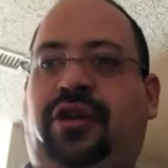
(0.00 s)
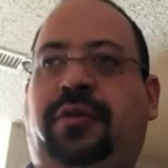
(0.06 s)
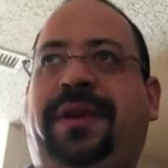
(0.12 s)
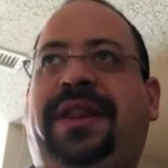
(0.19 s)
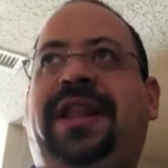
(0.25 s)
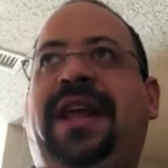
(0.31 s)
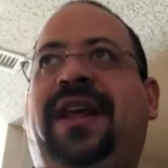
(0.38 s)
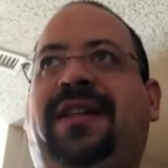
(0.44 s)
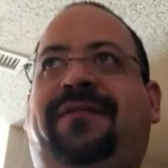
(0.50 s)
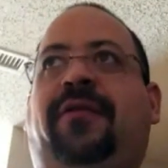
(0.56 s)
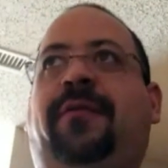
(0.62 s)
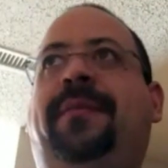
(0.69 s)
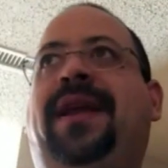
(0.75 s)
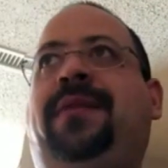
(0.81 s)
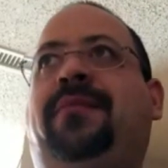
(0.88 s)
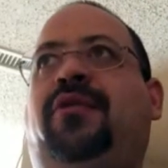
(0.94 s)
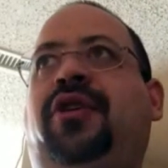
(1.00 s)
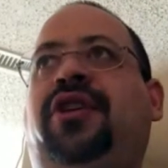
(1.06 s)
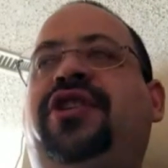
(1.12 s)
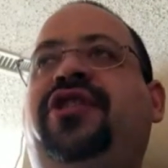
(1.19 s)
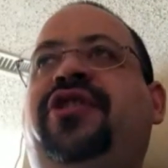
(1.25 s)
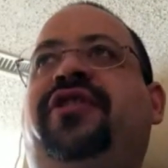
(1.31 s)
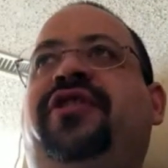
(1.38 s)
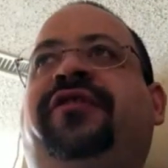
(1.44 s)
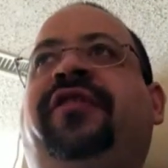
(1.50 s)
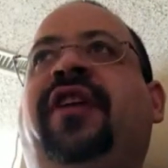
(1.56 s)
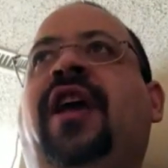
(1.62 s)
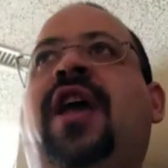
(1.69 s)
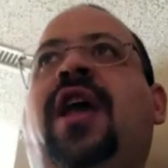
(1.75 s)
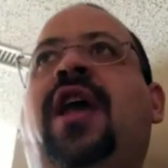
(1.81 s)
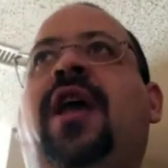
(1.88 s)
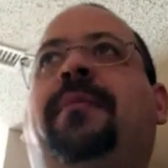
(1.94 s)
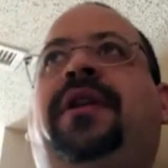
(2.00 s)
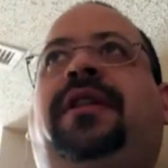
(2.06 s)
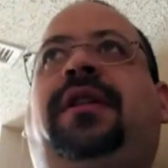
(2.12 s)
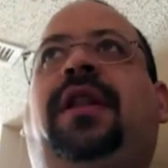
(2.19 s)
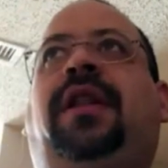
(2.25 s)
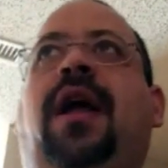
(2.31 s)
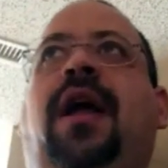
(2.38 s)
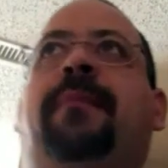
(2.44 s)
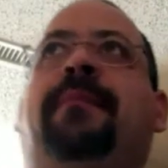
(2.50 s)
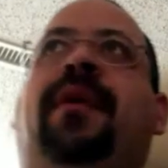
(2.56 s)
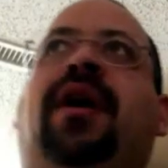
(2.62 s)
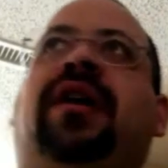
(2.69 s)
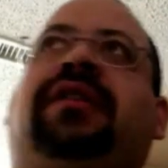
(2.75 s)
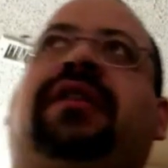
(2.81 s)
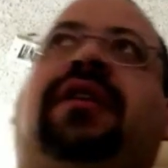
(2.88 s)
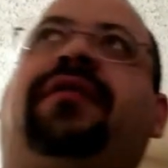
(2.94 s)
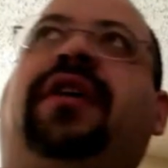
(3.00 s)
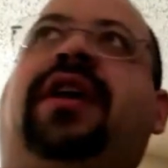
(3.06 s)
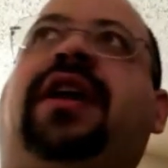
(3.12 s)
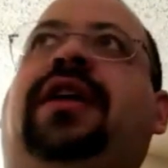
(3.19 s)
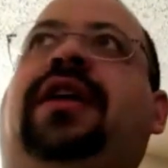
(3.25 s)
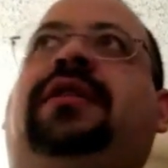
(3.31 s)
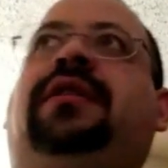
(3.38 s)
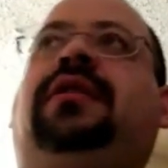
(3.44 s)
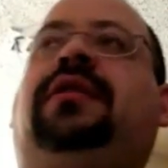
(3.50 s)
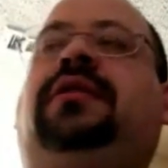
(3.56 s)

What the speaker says: to be dead for many more years. But most of the